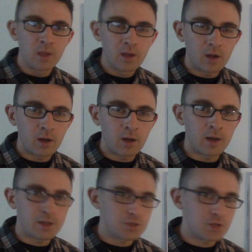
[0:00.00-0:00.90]

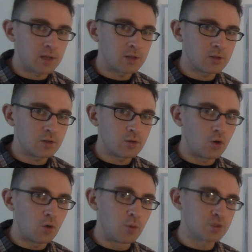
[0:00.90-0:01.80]
as like
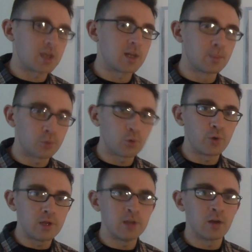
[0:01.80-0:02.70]
almost like an
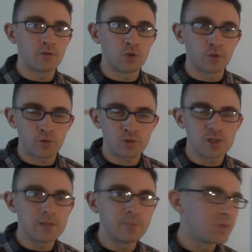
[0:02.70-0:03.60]
employee of the
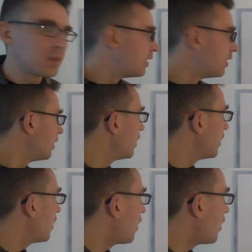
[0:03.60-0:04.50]
university.
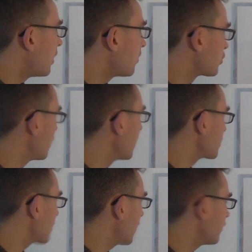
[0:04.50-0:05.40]
So yeah,
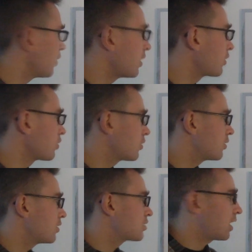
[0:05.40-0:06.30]
it's kind
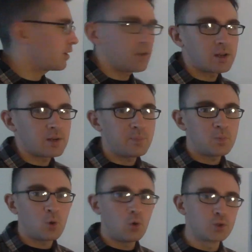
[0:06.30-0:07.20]
of like
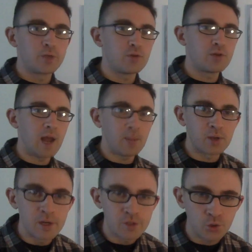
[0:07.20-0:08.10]
a whole different
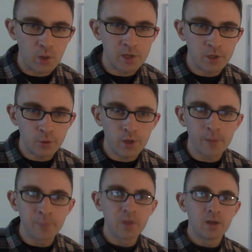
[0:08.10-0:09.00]
application criteria
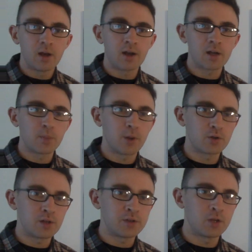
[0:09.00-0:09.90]
compared
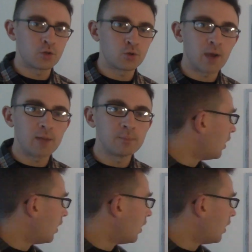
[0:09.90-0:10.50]
to like the undergrad.